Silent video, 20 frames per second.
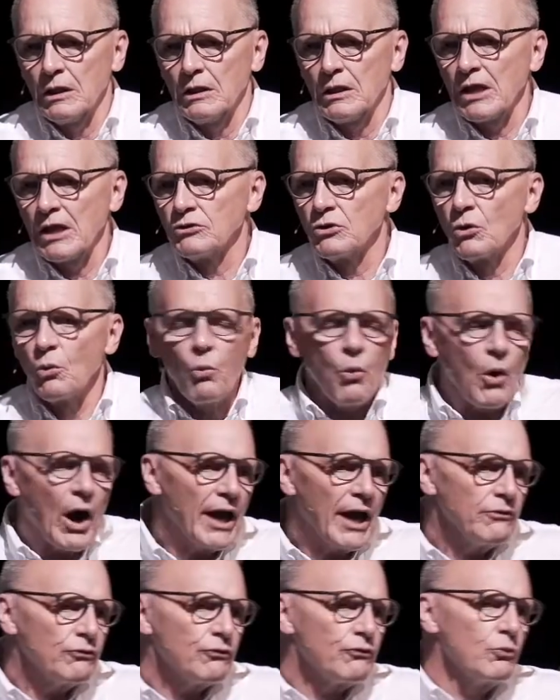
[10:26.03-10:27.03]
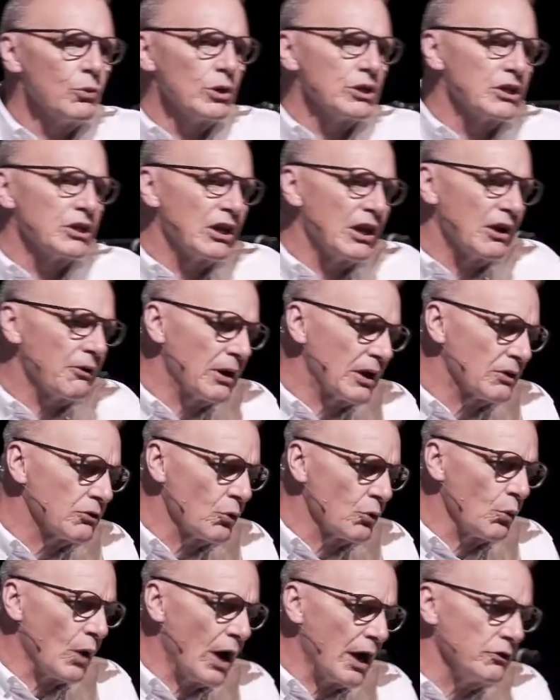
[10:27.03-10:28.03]
that your wife would
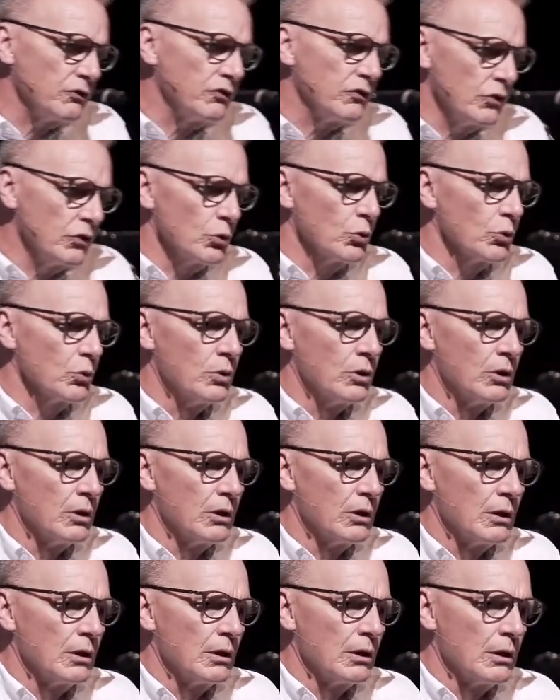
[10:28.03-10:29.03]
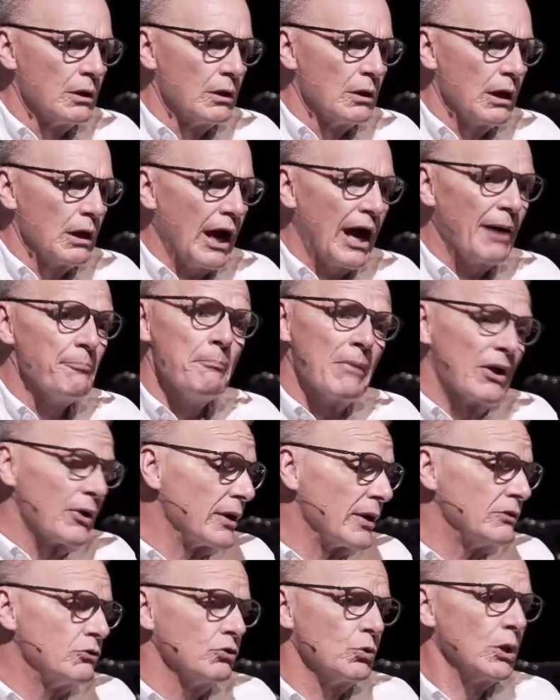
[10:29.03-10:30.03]
characterize you I'm
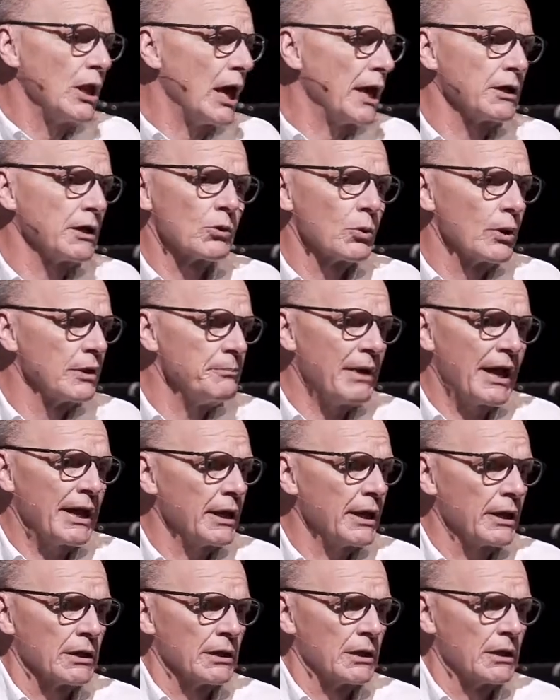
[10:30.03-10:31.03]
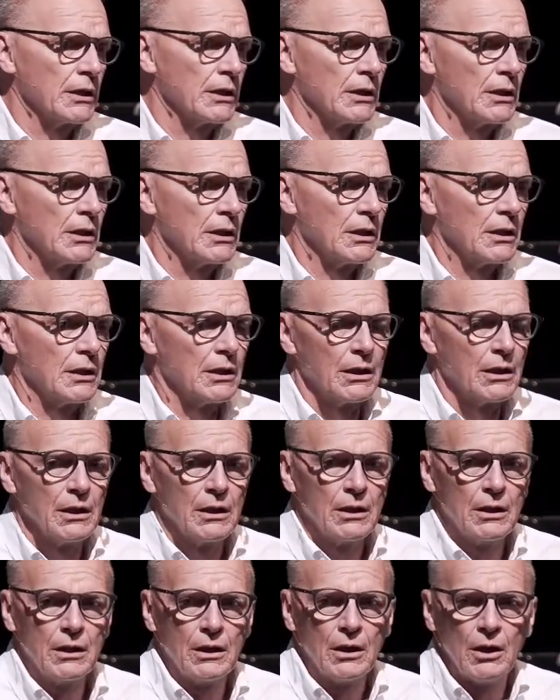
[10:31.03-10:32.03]
married to an angry man.
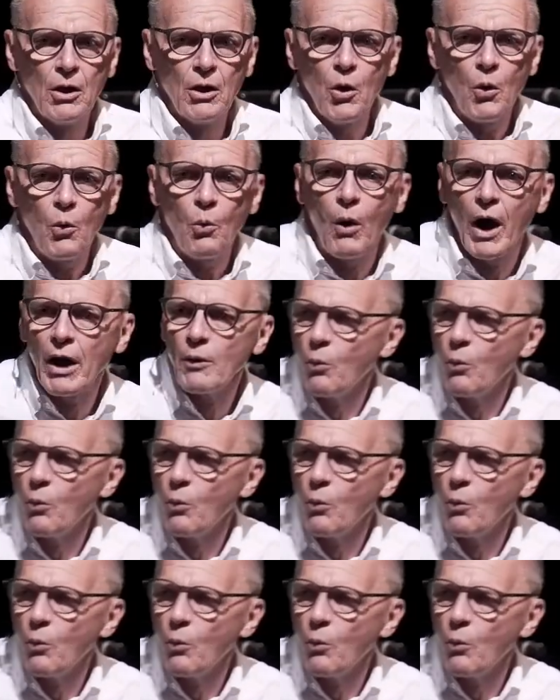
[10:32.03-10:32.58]
Why,